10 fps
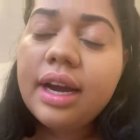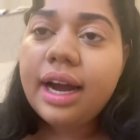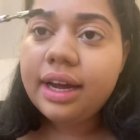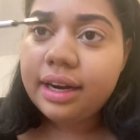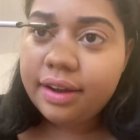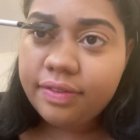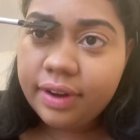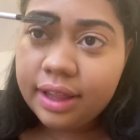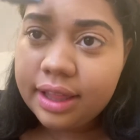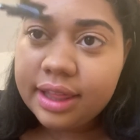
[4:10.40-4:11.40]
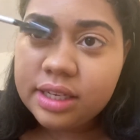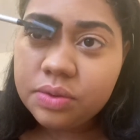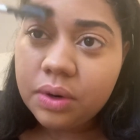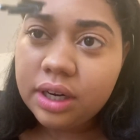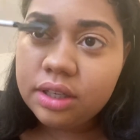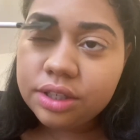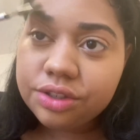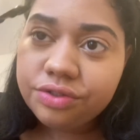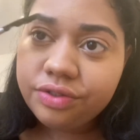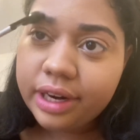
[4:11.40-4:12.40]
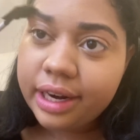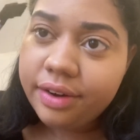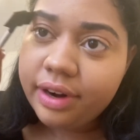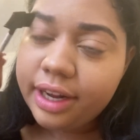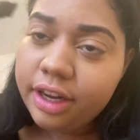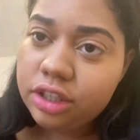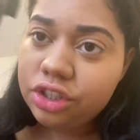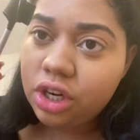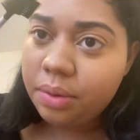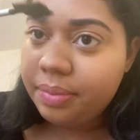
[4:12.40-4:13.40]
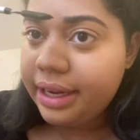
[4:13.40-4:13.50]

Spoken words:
And I find that this one does a really good job.